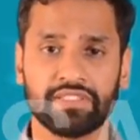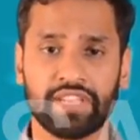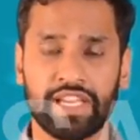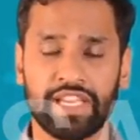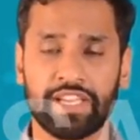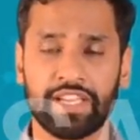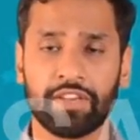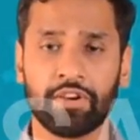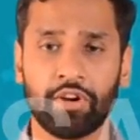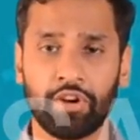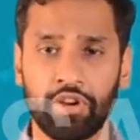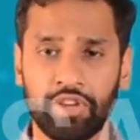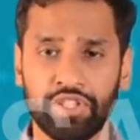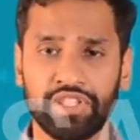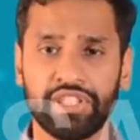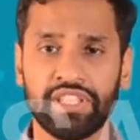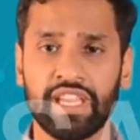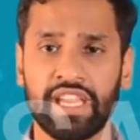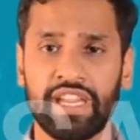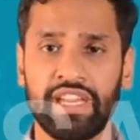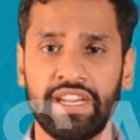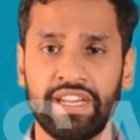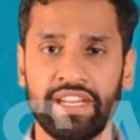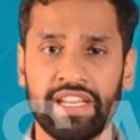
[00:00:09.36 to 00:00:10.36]
psychology
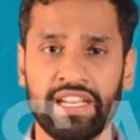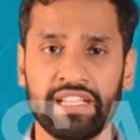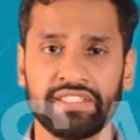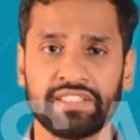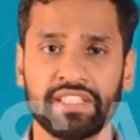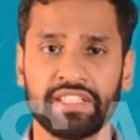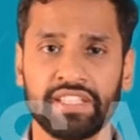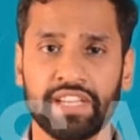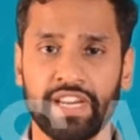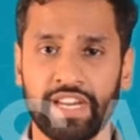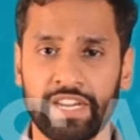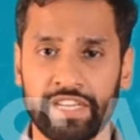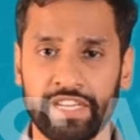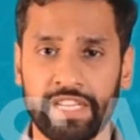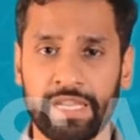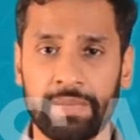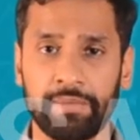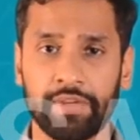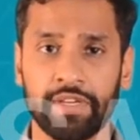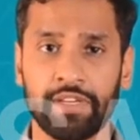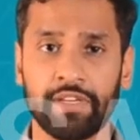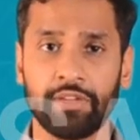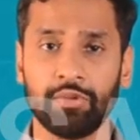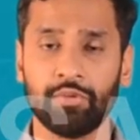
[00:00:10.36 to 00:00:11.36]
entails an
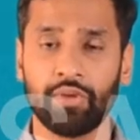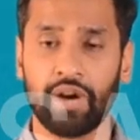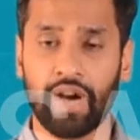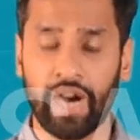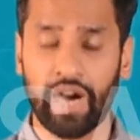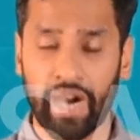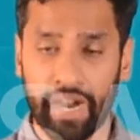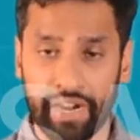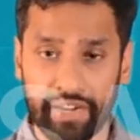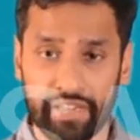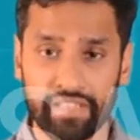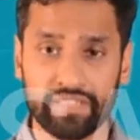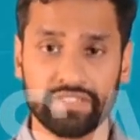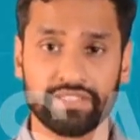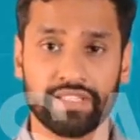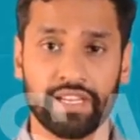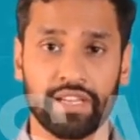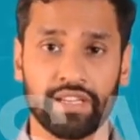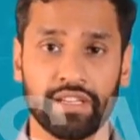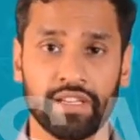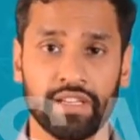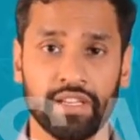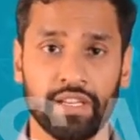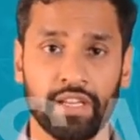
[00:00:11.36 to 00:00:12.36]
attempt to
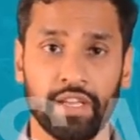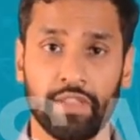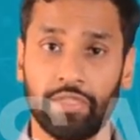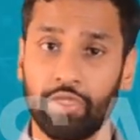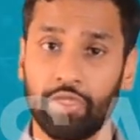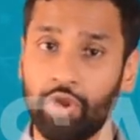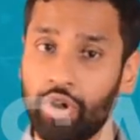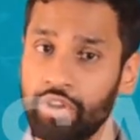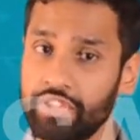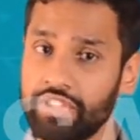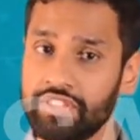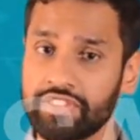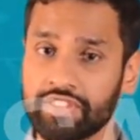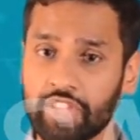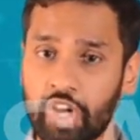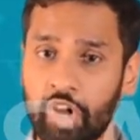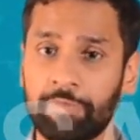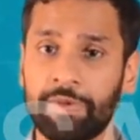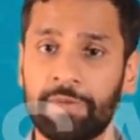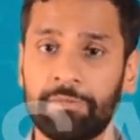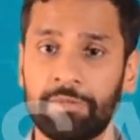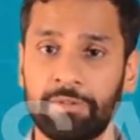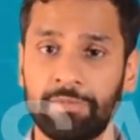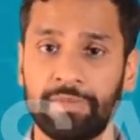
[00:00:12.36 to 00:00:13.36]
understand not just
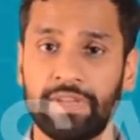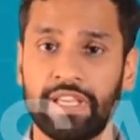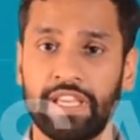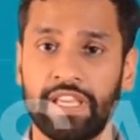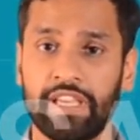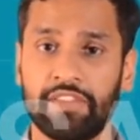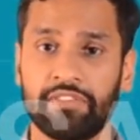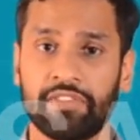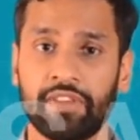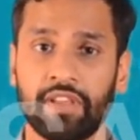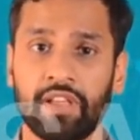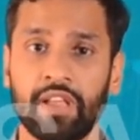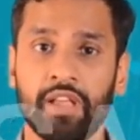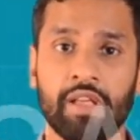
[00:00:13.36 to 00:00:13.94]
how people behave,